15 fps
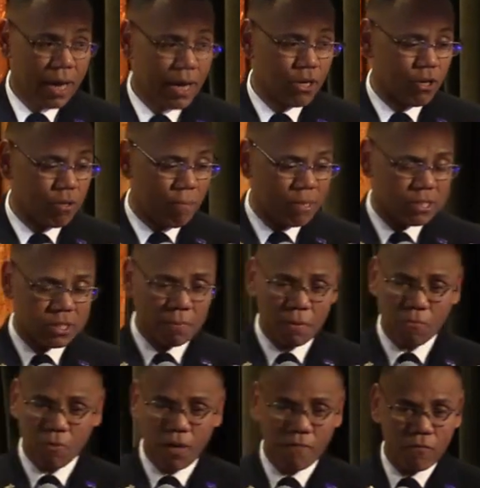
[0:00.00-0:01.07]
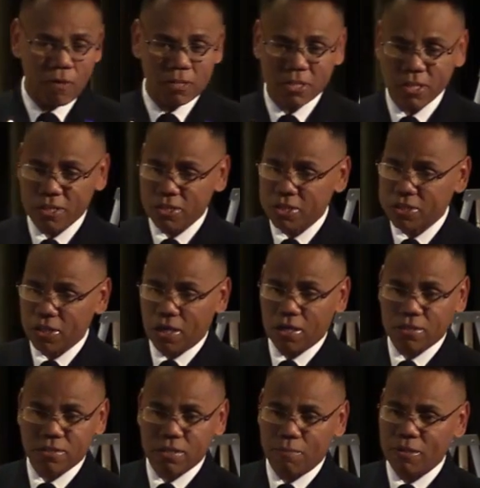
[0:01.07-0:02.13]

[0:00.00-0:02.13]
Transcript: You know, the Mississippi River, it just sucks.